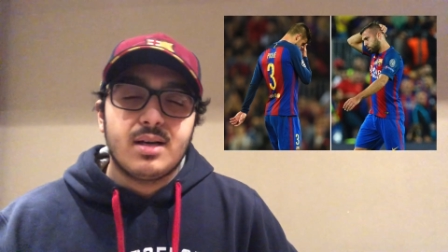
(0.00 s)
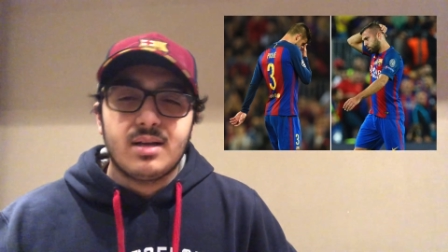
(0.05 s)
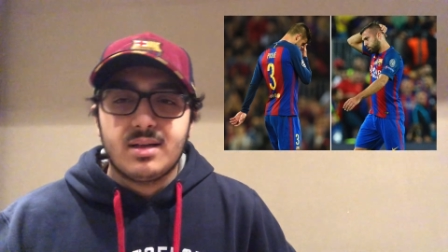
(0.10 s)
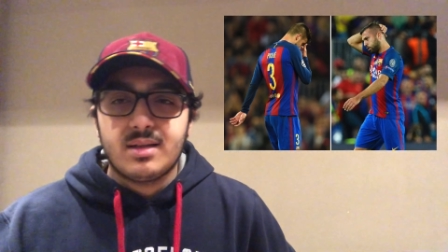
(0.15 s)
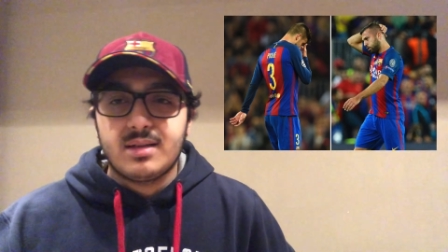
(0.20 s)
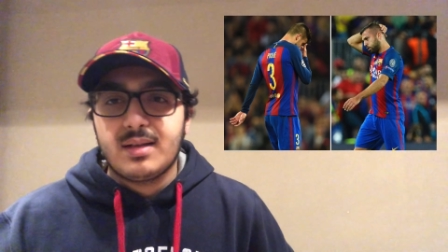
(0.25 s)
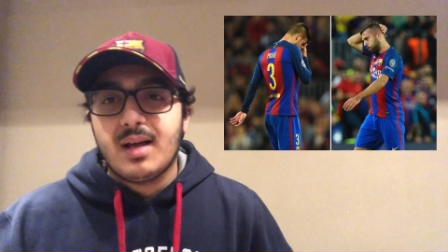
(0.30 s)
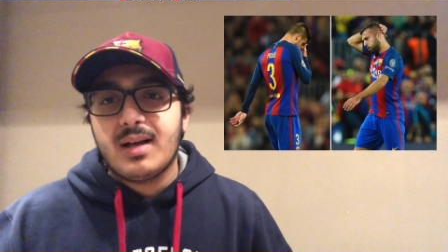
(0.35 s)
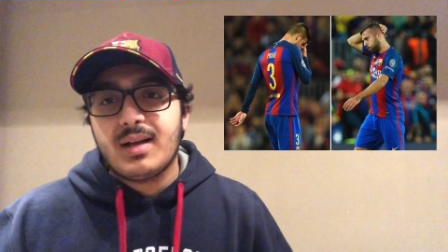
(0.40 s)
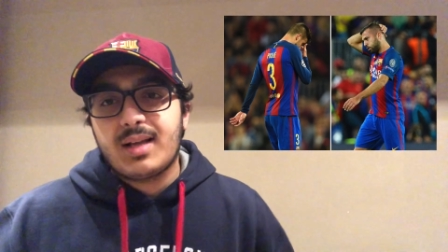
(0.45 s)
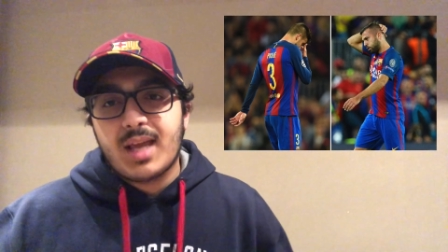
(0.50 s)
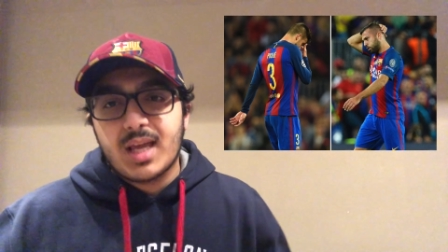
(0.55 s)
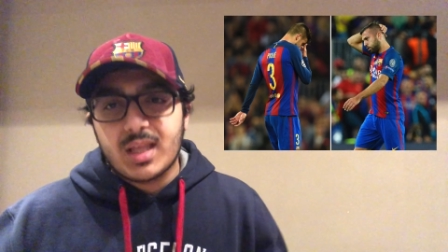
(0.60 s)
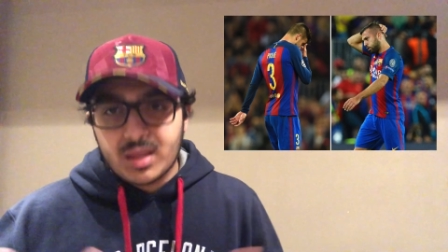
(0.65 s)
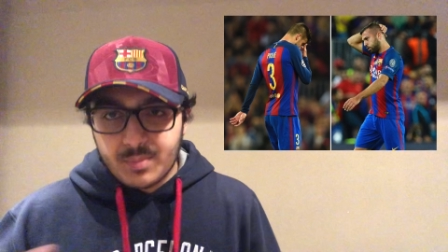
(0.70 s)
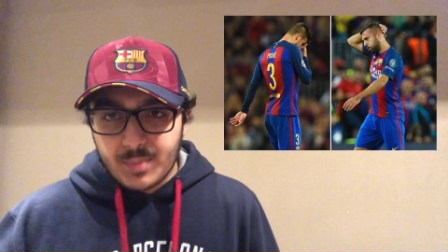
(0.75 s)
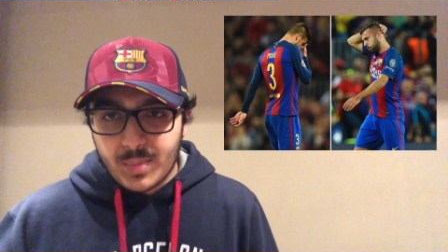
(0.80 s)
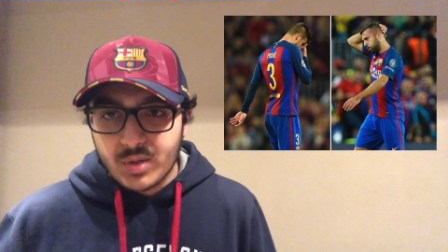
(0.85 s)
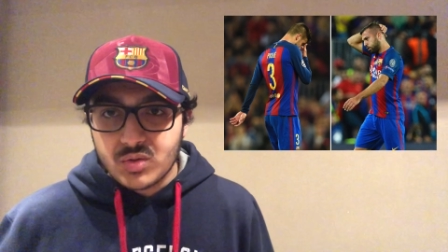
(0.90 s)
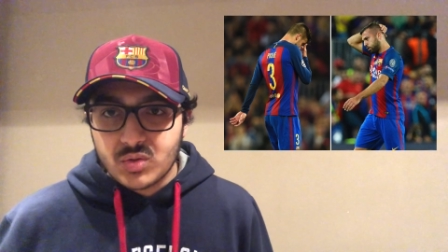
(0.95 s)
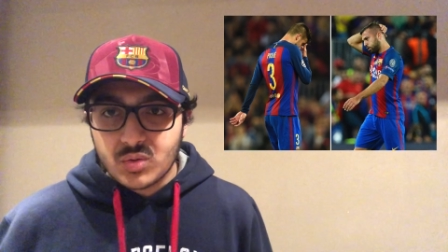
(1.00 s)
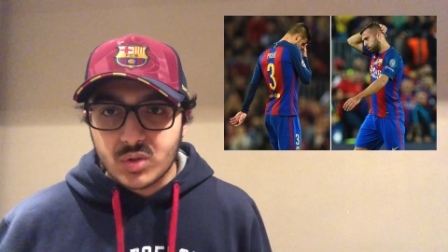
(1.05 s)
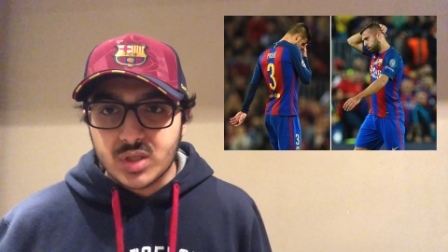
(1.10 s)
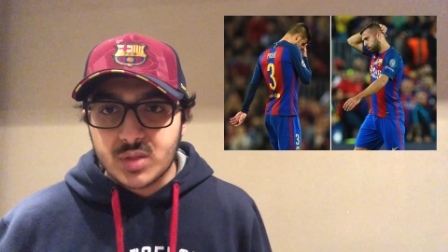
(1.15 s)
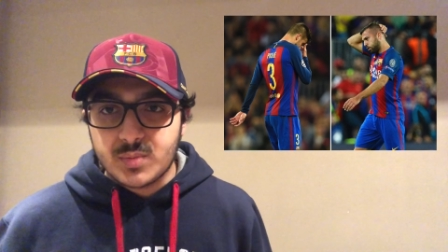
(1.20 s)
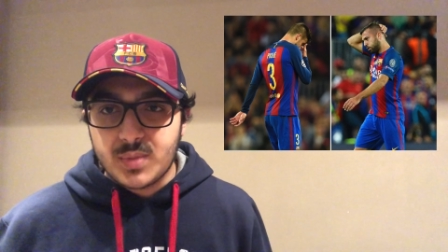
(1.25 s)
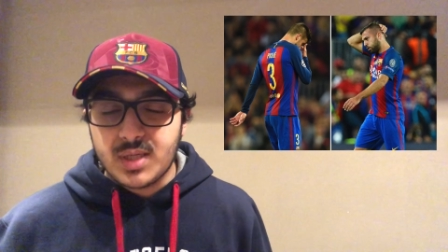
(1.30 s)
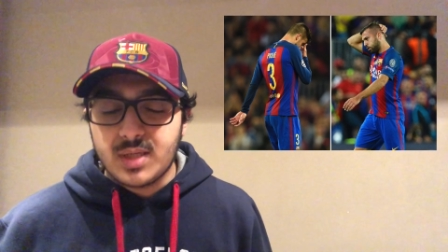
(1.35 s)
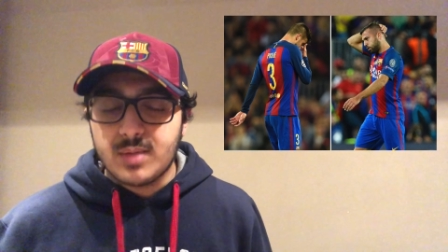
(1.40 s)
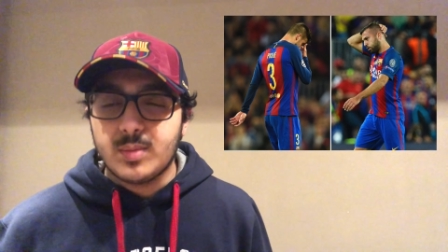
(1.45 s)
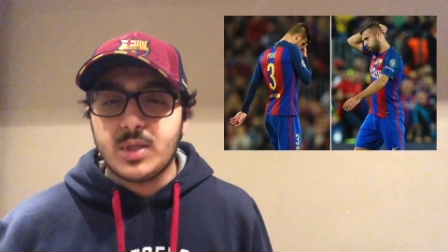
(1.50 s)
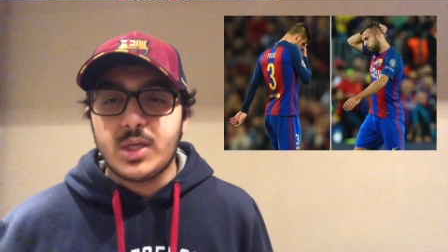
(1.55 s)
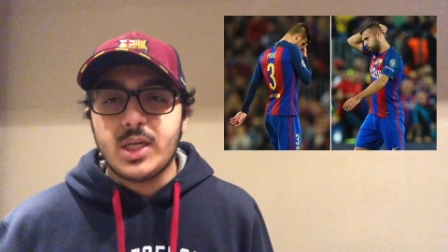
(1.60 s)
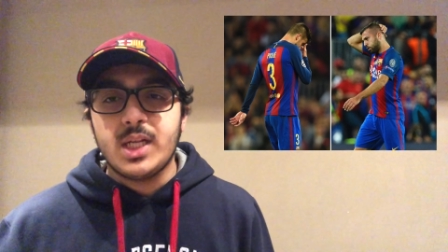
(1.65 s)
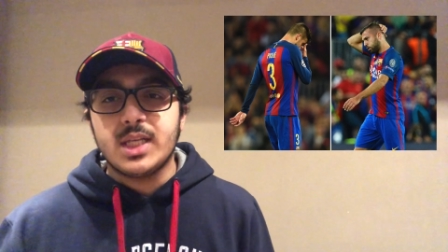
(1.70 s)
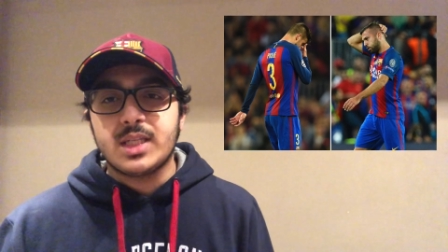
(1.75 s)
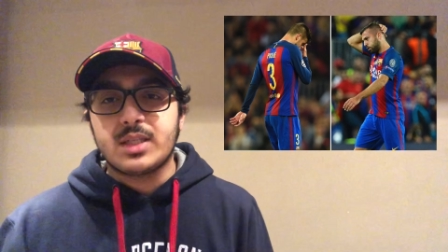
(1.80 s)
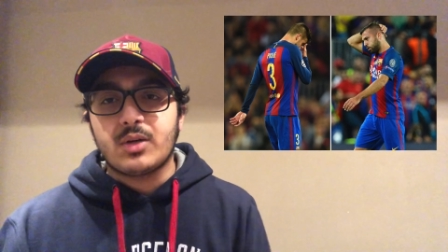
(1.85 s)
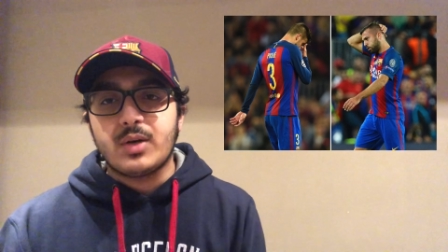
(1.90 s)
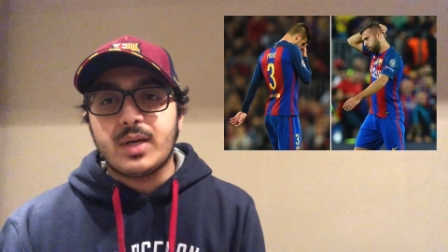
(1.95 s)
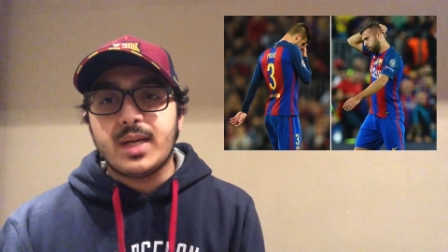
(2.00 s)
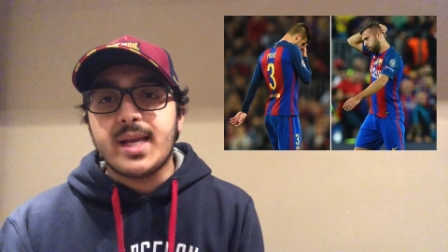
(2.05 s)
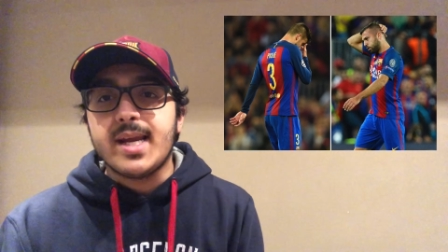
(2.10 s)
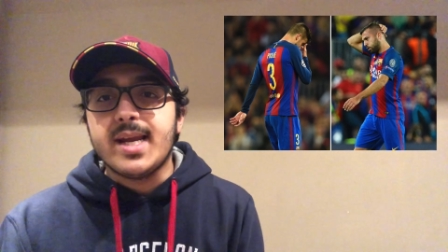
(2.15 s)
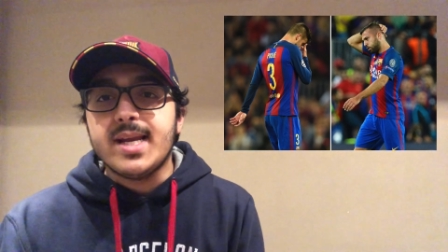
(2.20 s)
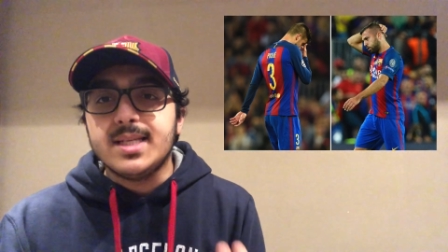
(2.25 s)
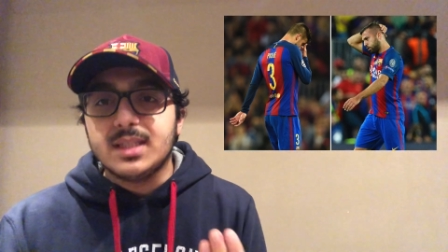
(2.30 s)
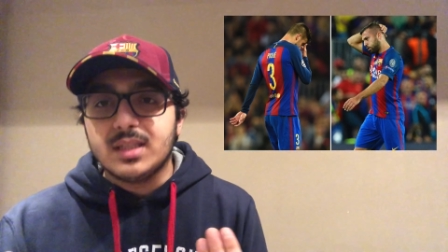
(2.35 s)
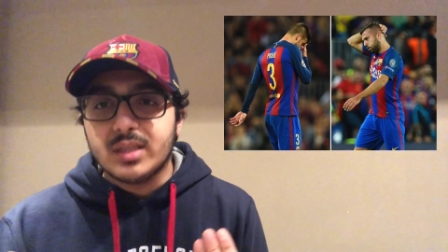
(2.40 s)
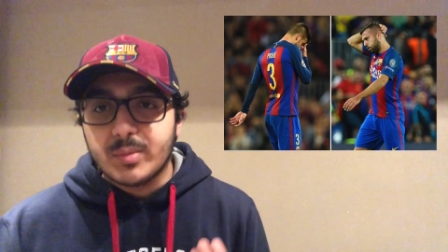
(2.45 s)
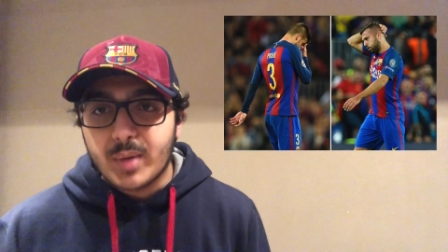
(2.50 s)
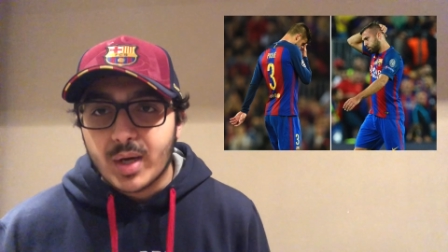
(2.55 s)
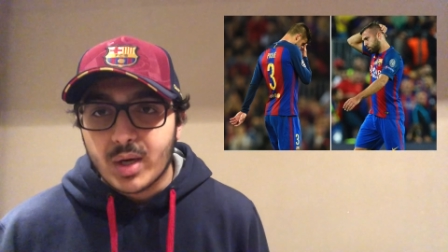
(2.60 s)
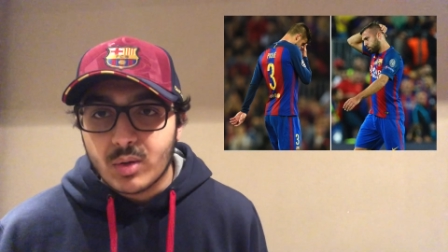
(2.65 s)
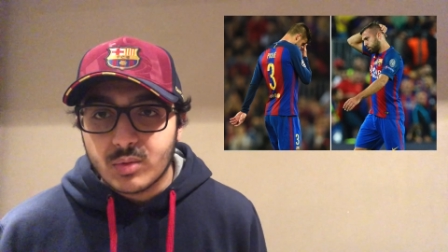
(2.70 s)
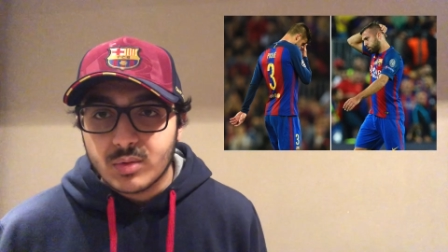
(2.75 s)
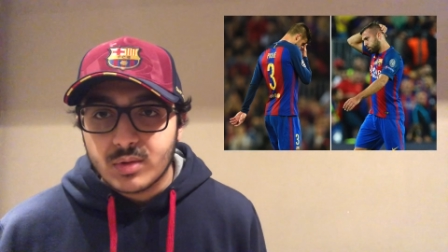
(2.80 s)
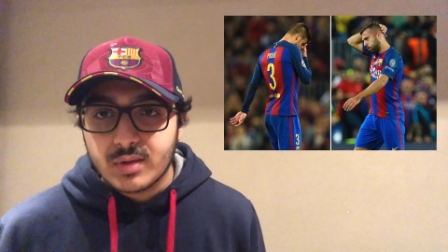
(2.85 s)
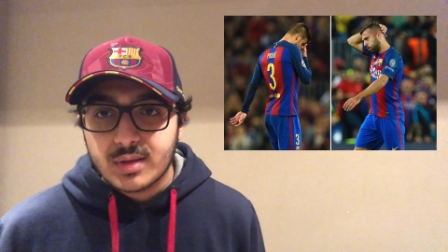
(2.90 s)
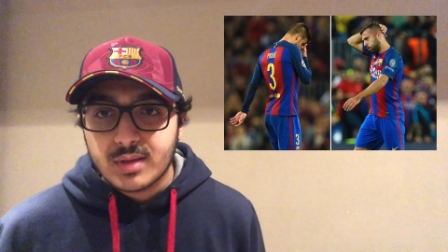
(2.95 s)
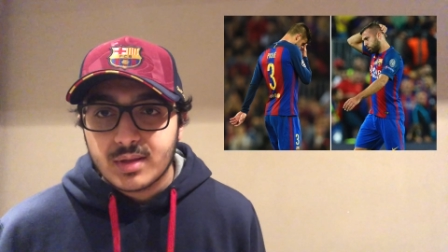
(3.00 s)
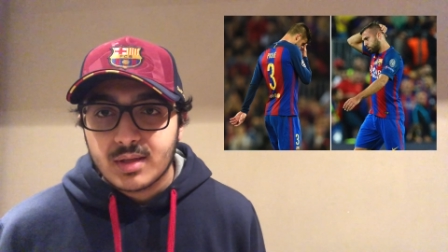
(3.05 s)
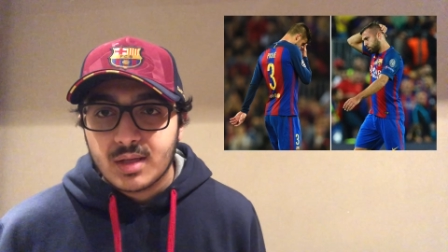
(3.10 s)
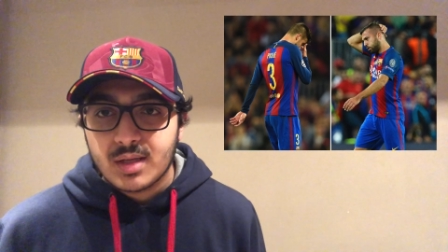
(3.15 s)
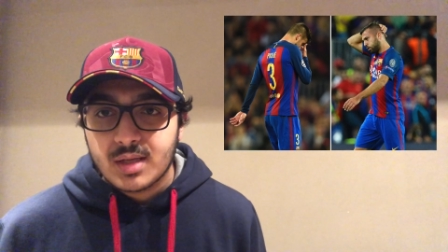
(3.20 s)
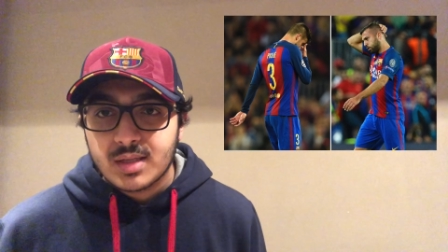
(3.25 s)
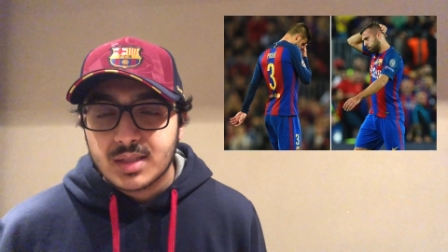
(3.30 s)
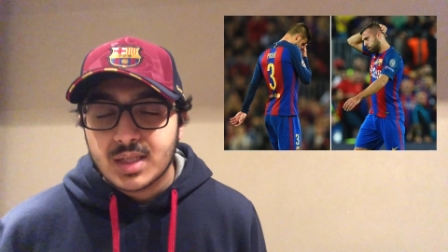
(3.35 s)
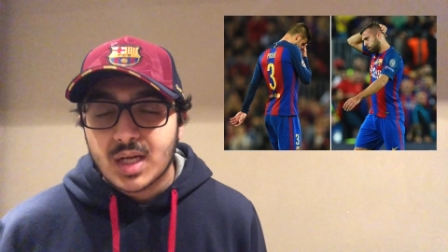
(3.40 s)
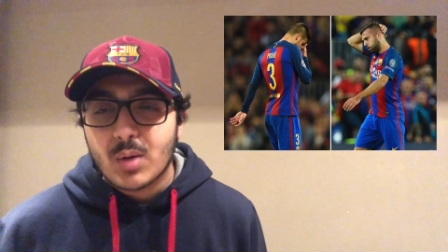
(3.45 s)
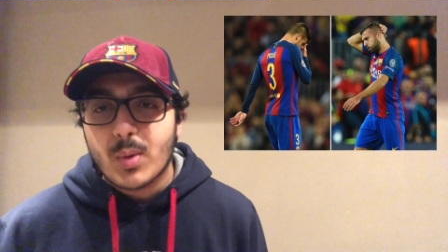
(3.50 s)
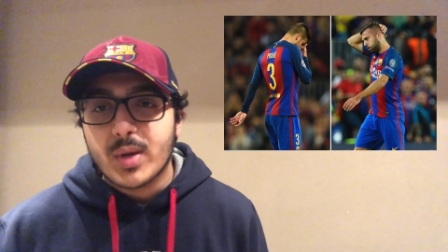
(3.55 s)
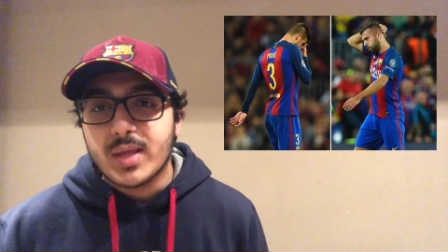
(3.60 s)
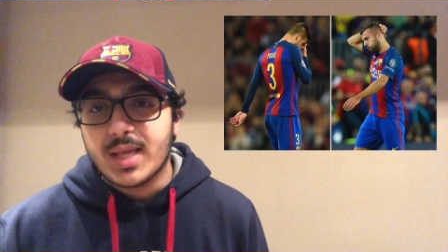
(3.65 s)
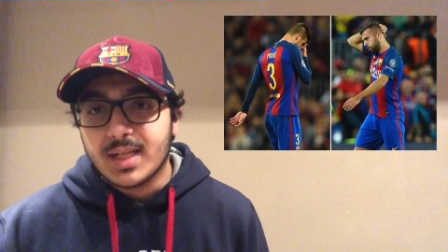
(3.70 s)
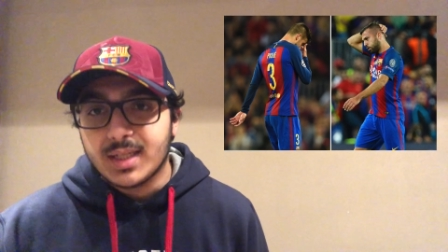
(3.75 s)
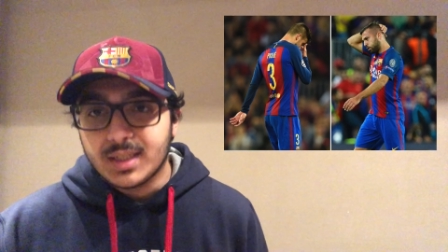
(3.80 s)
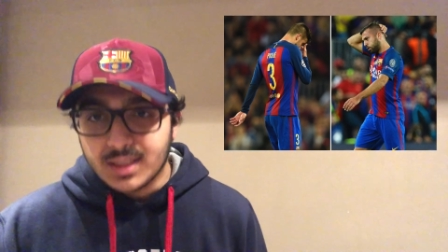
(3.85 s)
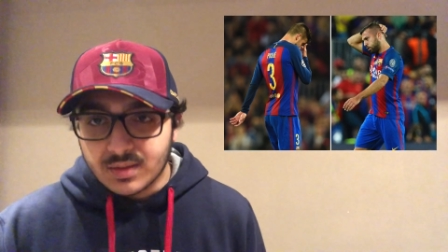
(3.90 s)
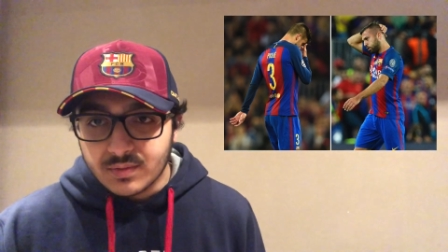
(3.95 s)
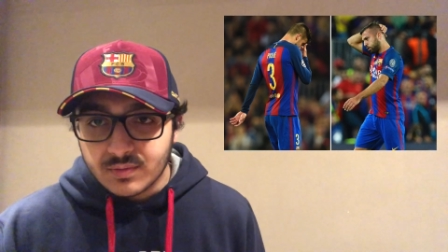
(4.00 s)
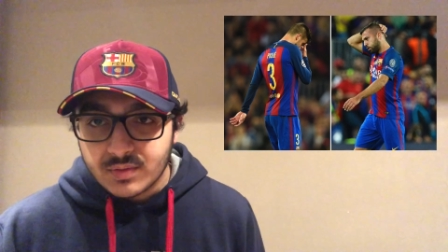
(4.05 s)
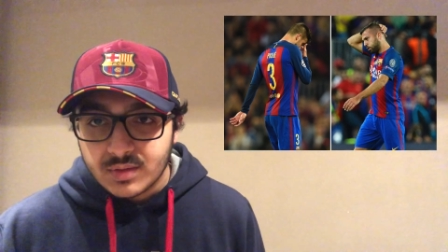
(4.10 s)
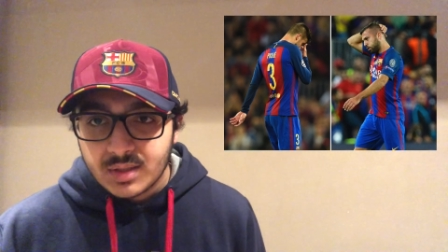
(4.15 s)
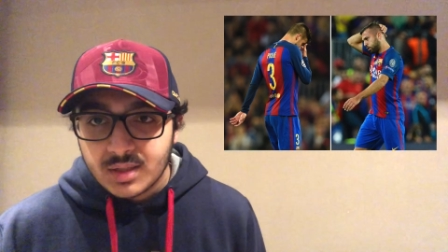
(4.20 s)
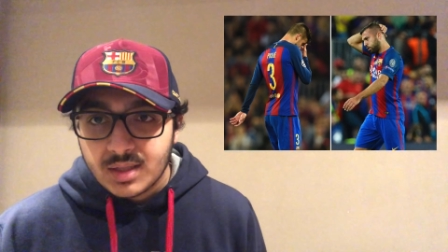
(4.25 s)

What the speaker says: not kick them out, so to speak, but we need to start easing them out. That way they leave.